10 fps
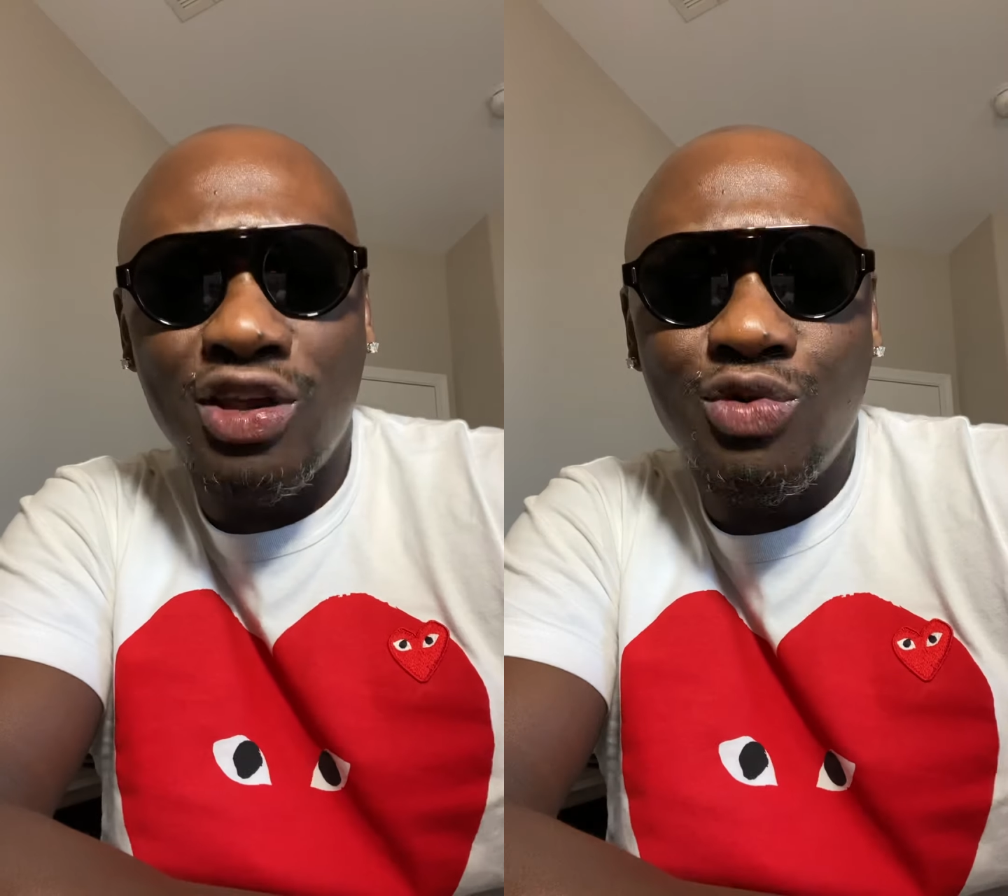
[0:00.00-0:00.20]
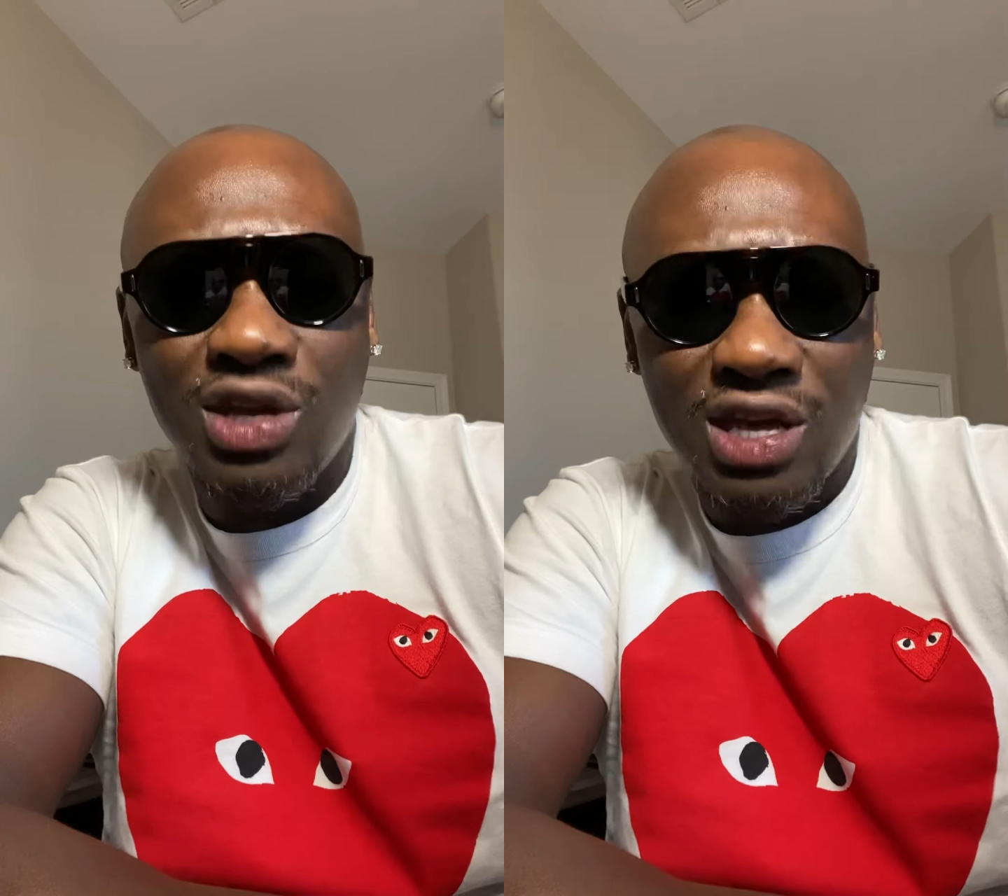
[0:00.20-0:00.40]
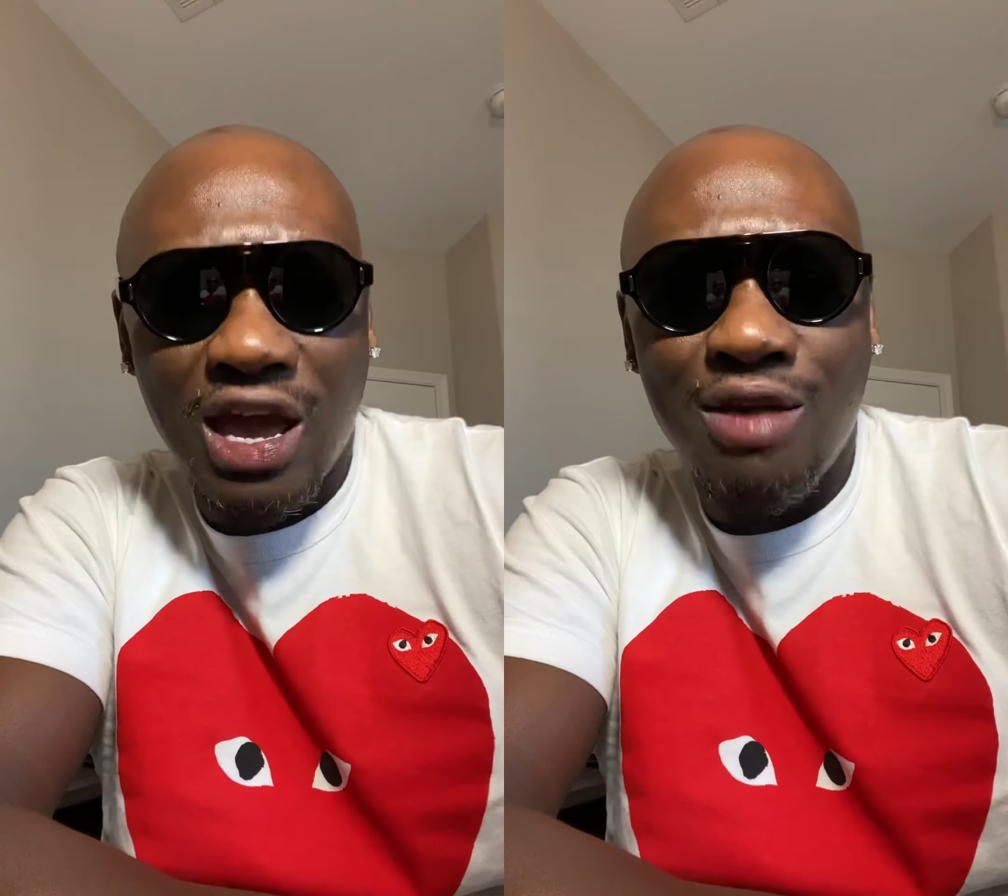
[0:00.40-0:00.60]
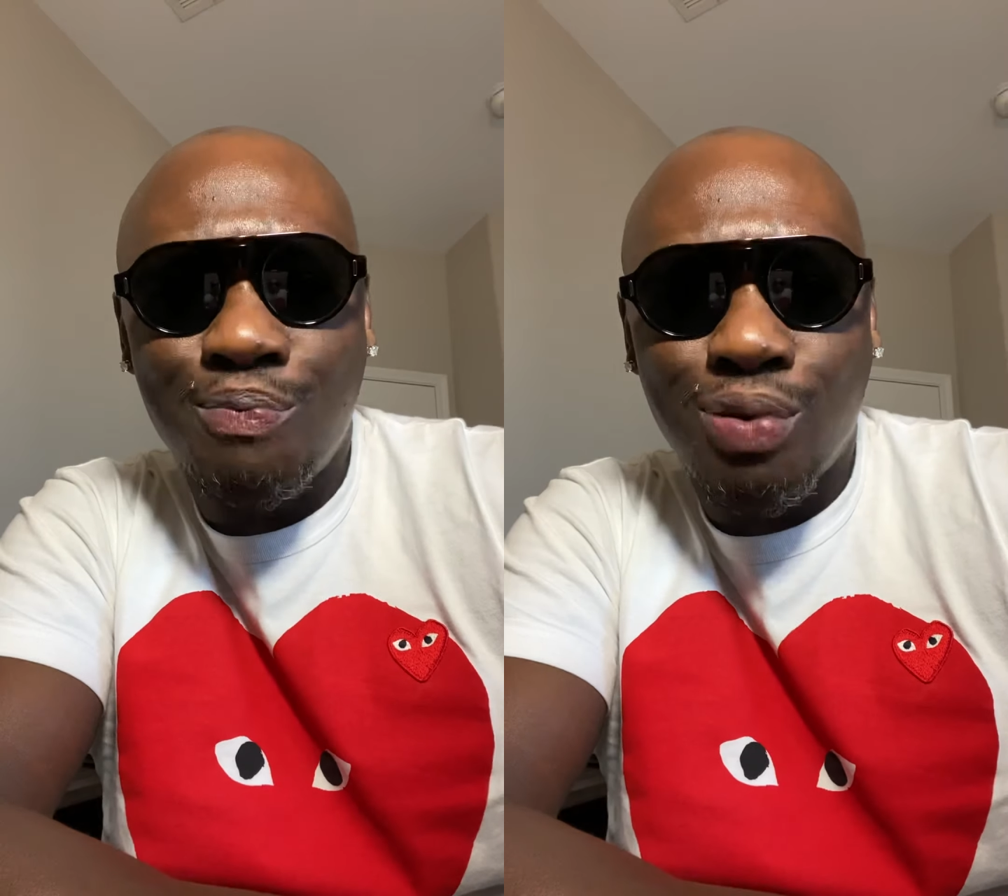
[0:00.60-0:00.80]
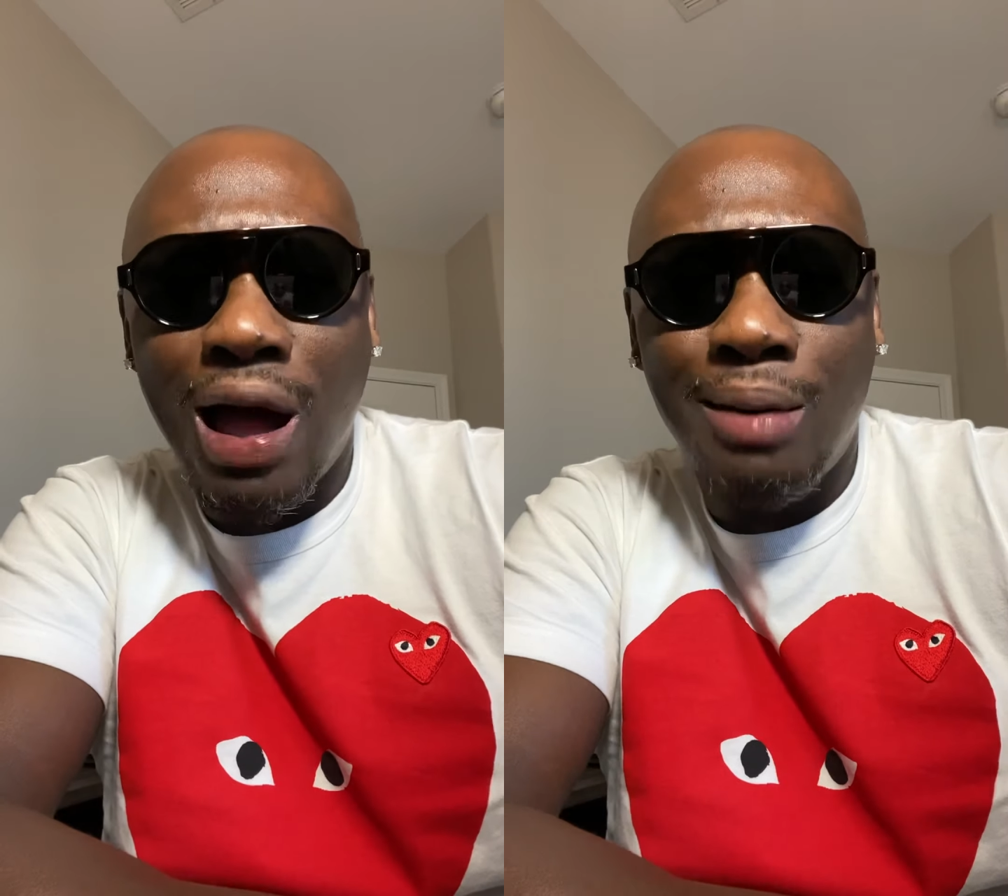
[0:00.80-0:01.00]
he would have gave
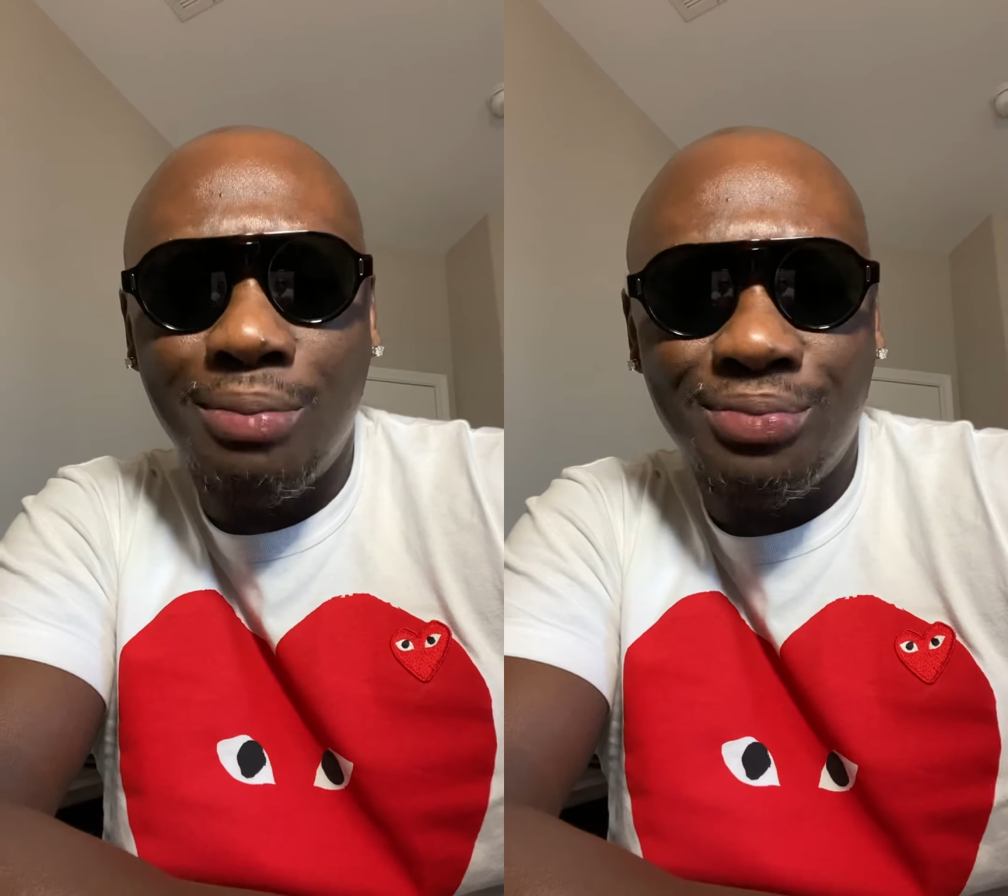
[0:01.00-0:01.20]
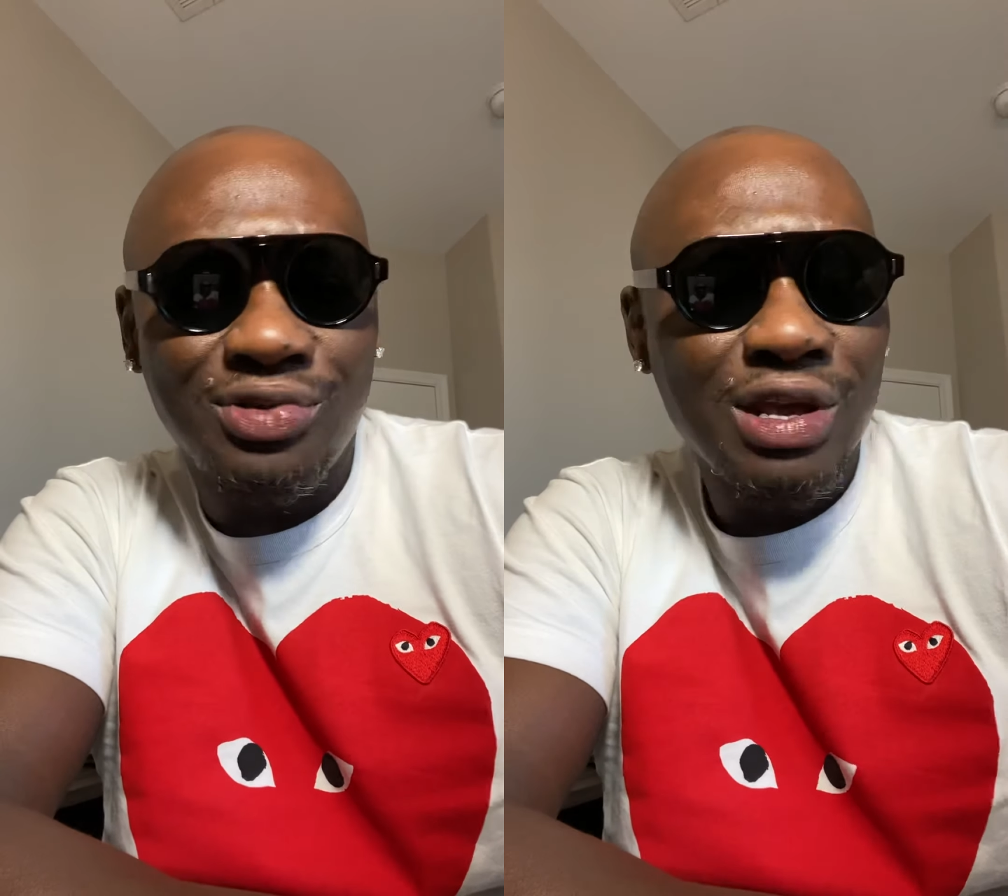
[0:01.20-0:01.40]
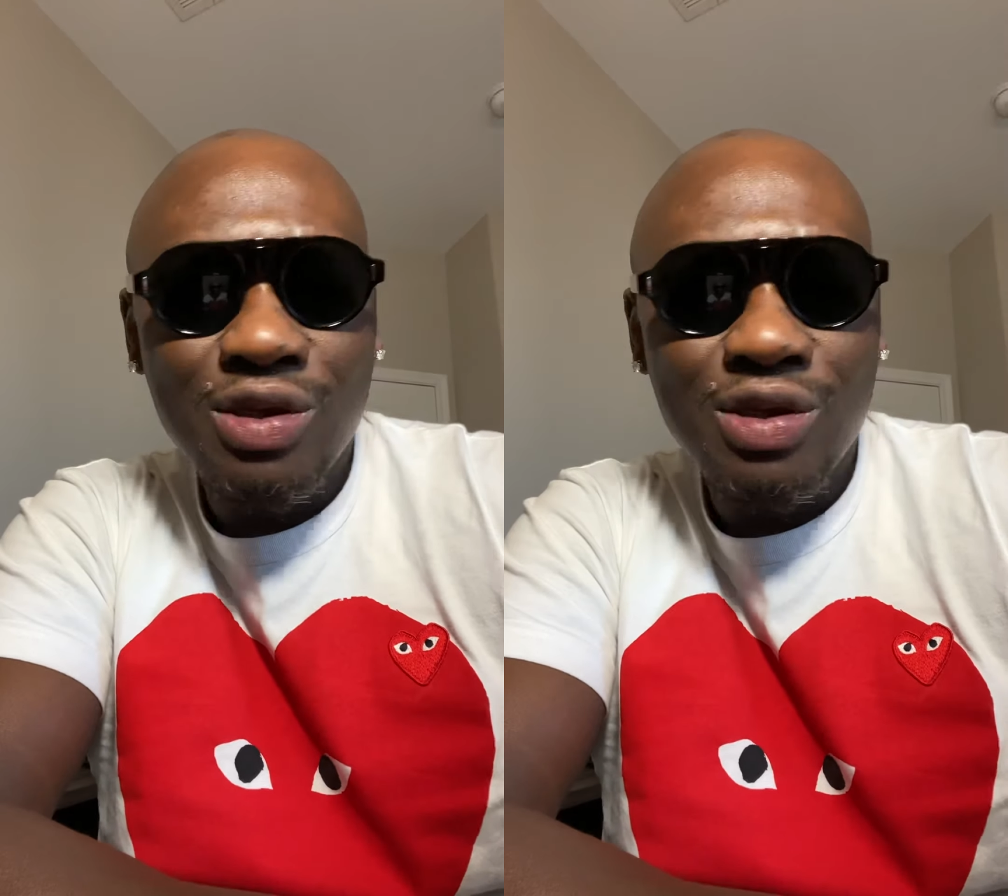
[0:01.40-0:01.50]
problems